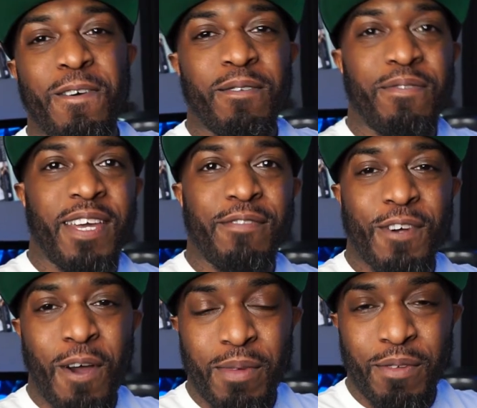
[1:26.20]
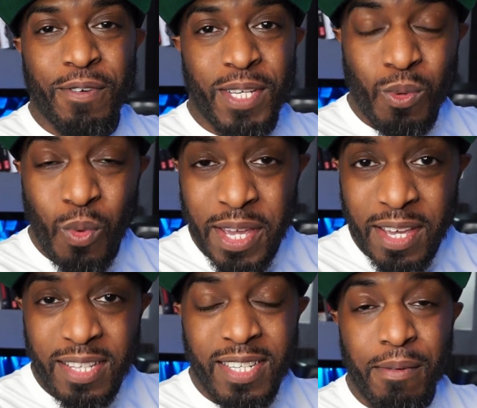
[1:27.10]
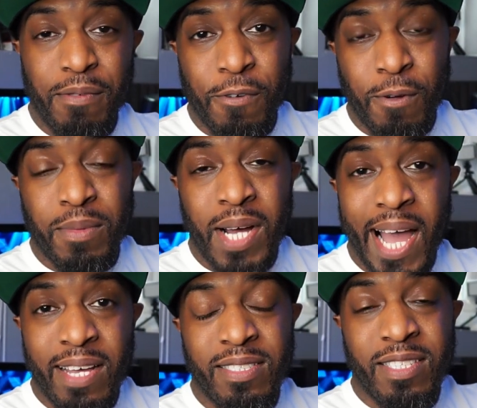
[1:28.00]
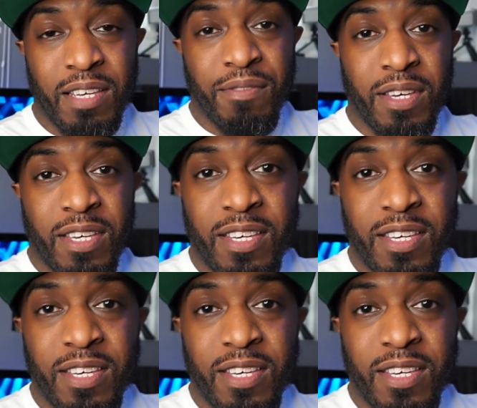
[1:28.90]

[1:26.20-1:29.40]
Favourite comment for this week is coming from Kyan TV.